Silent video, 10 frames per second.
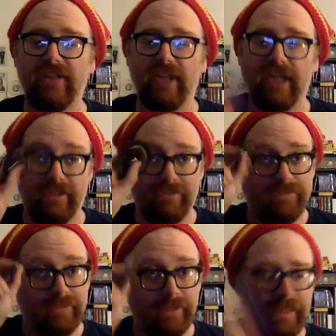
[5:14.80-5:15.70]
and
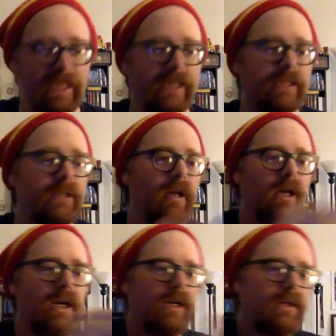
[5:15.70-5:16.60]
the pin,
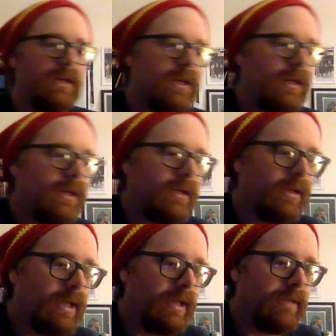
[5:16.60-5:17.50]

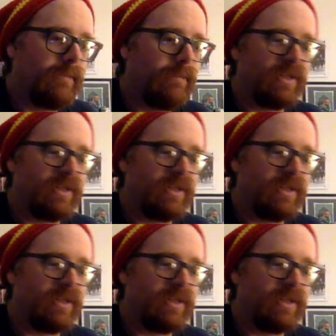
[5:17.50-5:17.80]
because